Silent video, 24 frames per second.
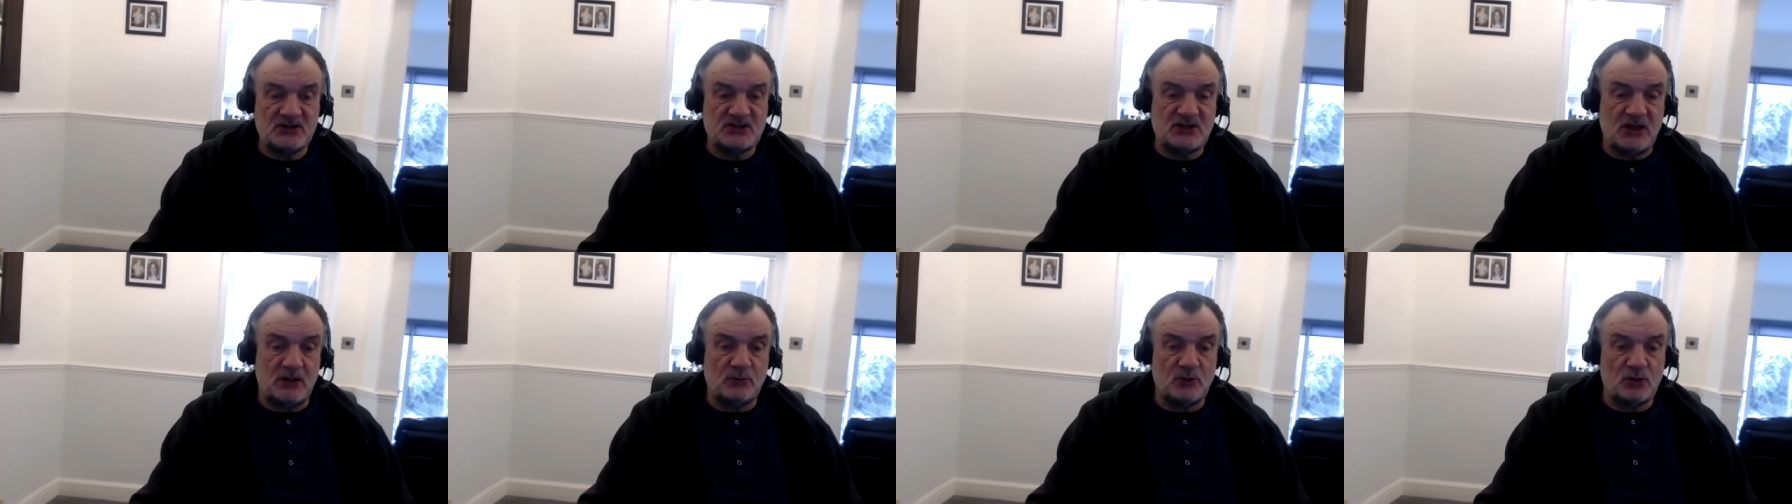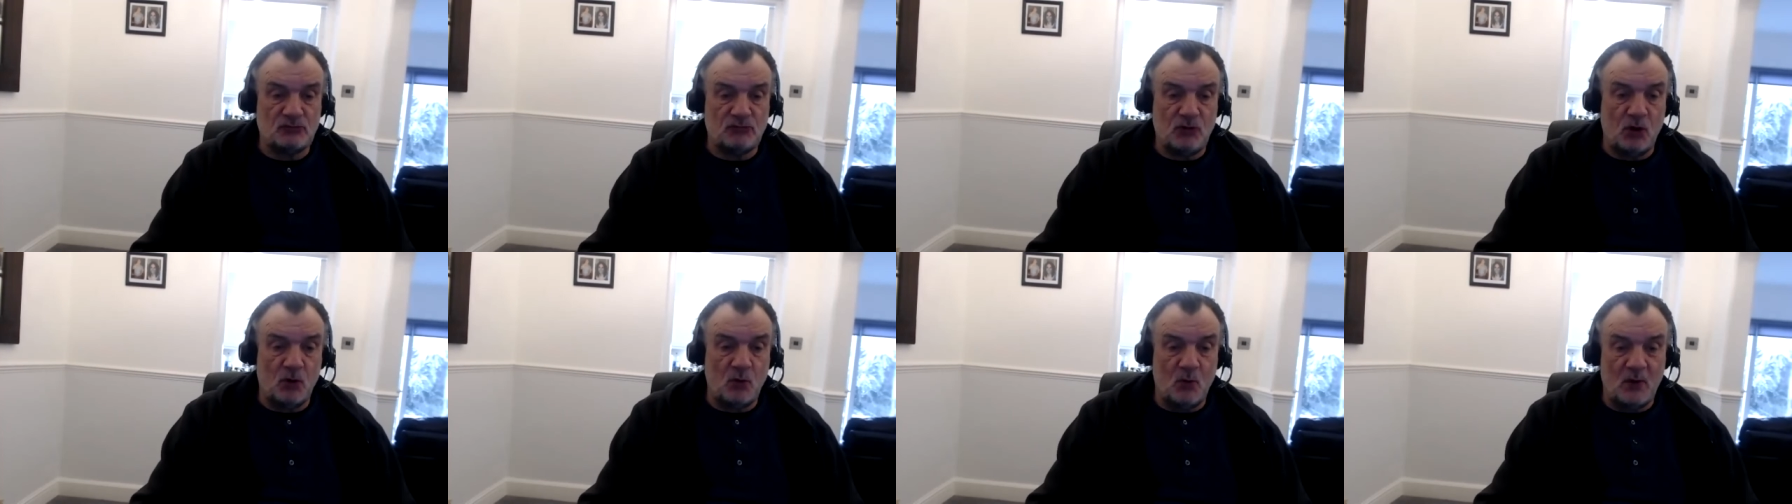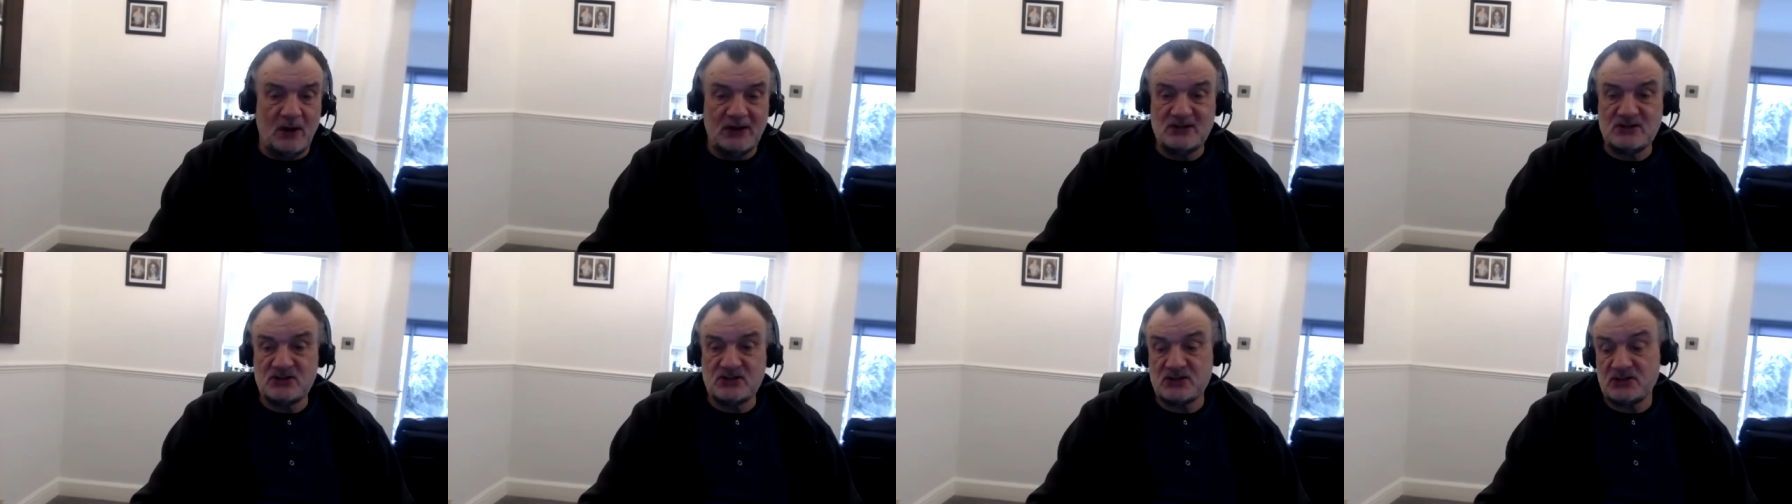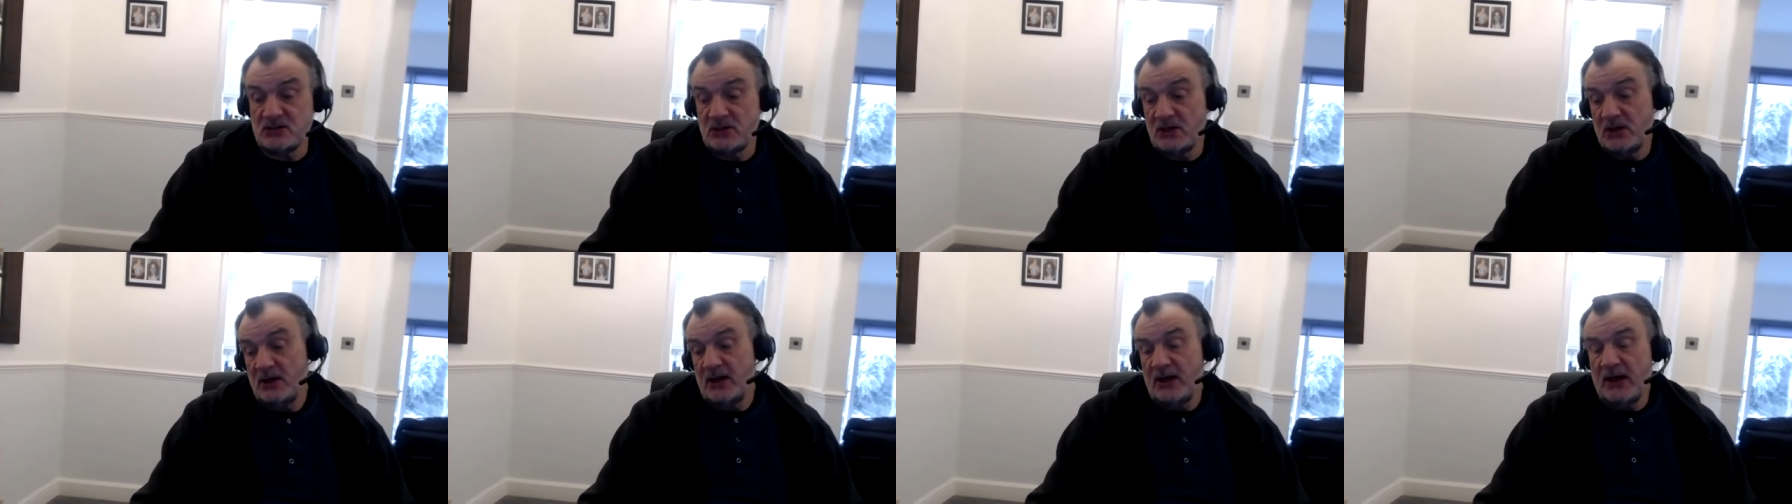they were the wrong ones.
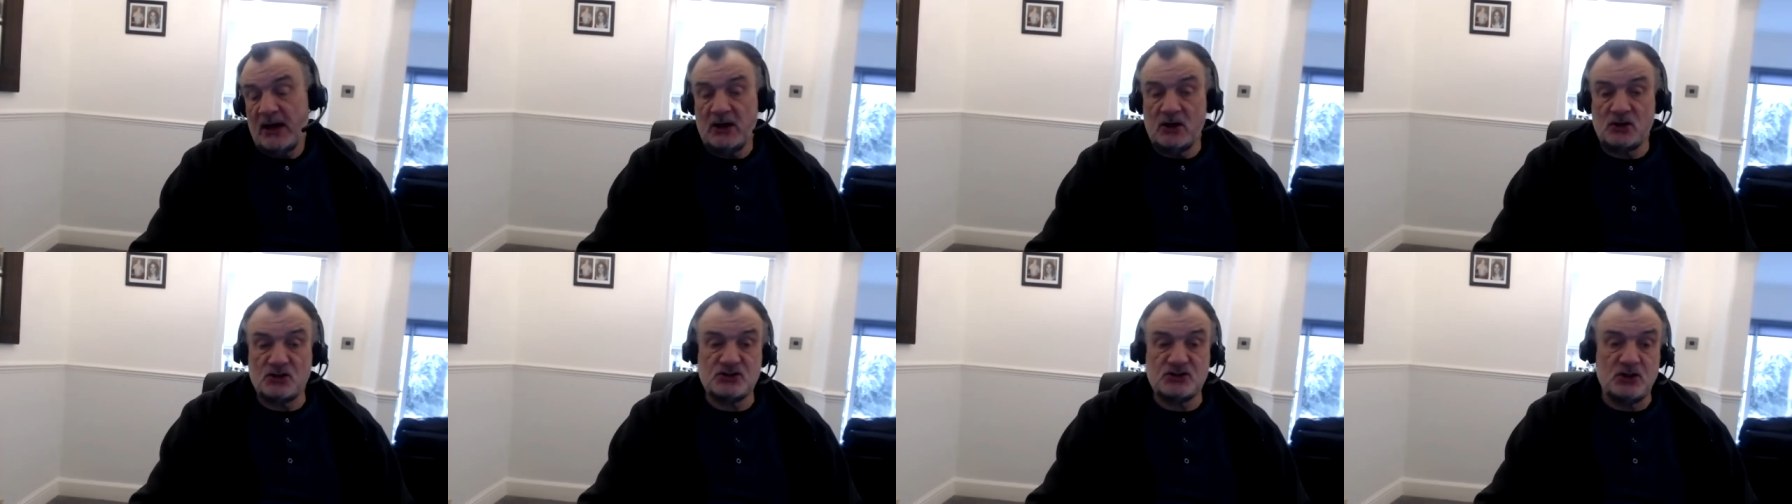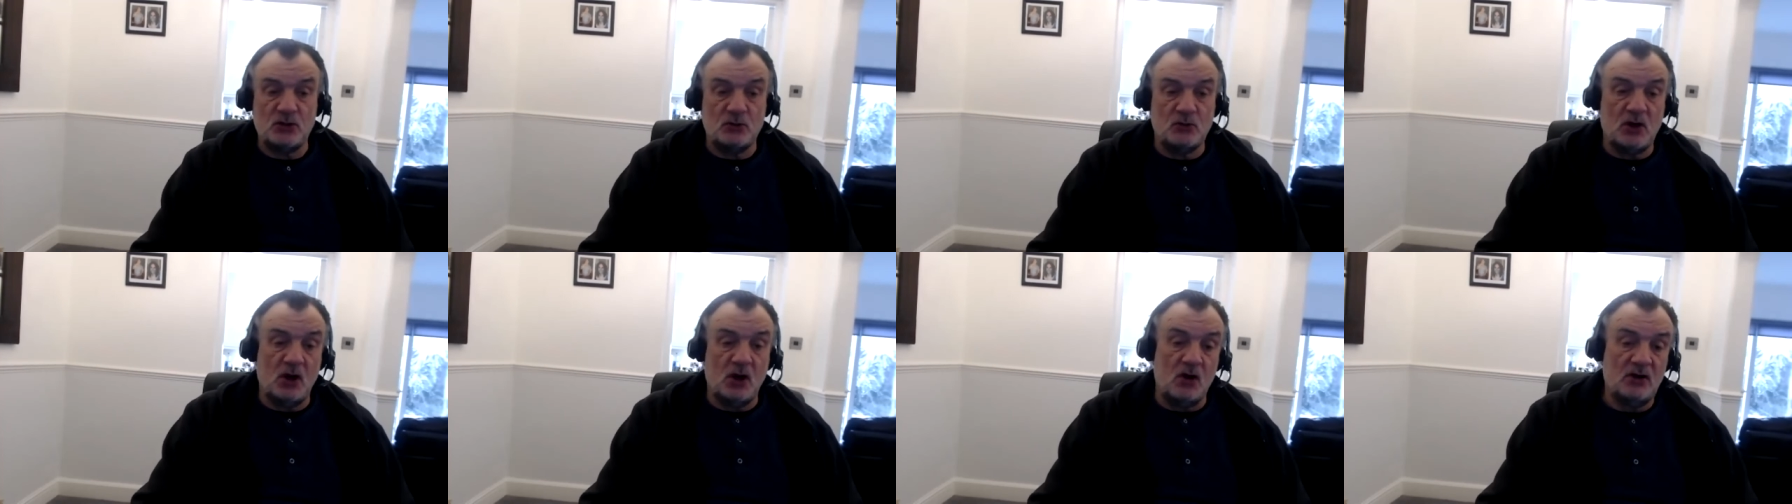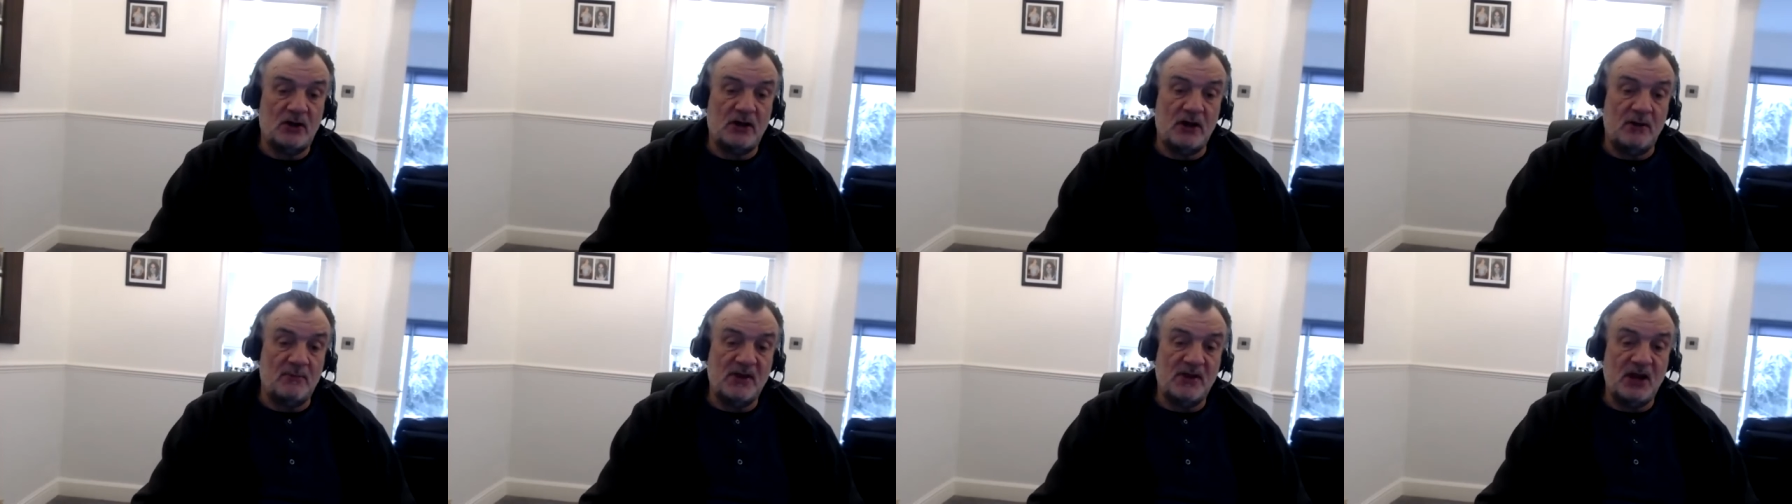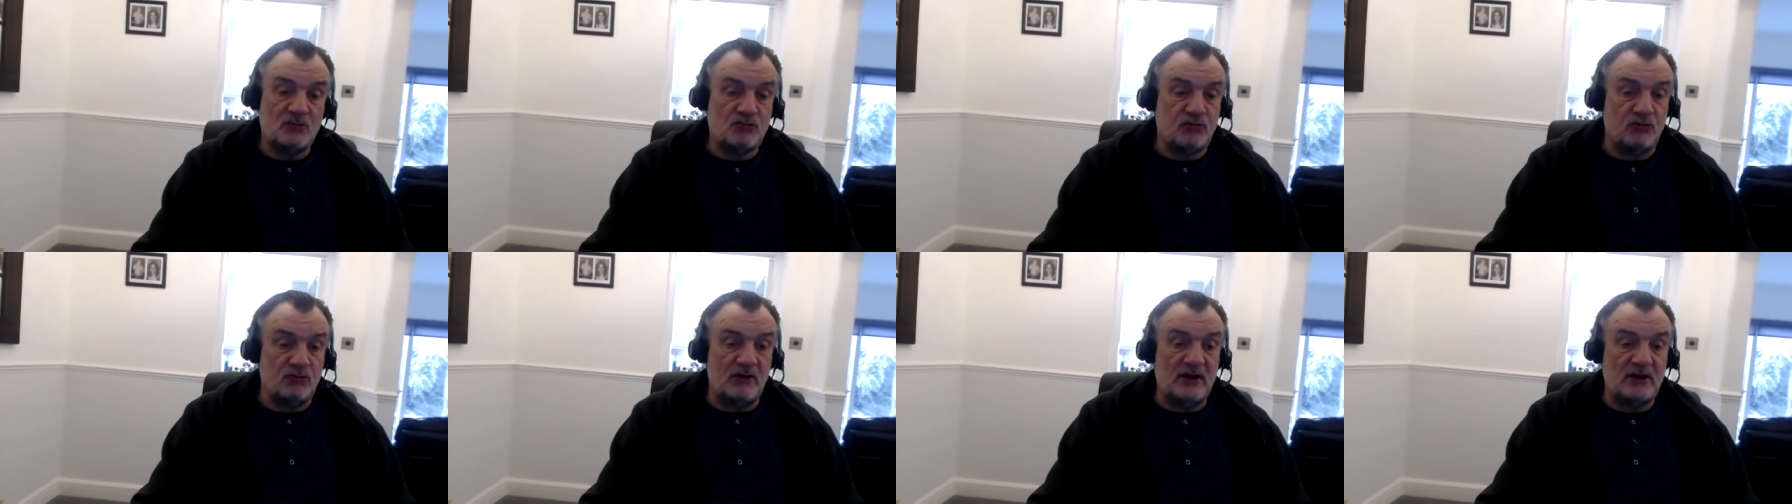And I still can't get my
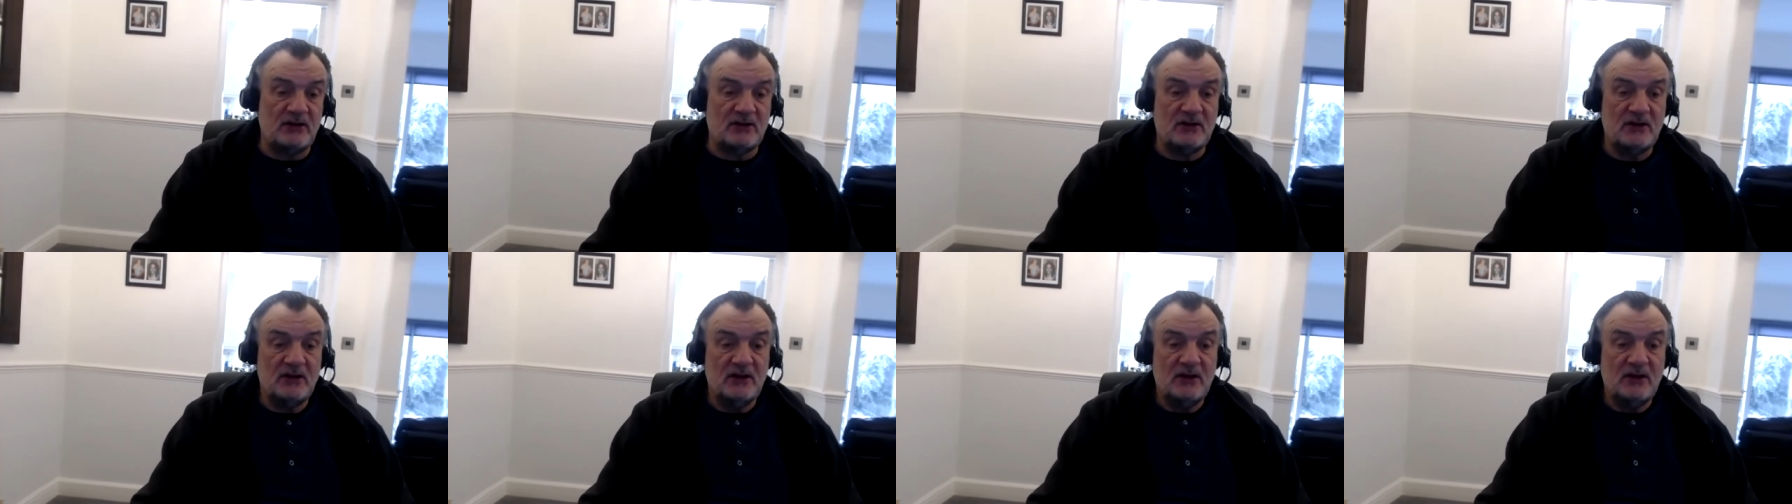head around,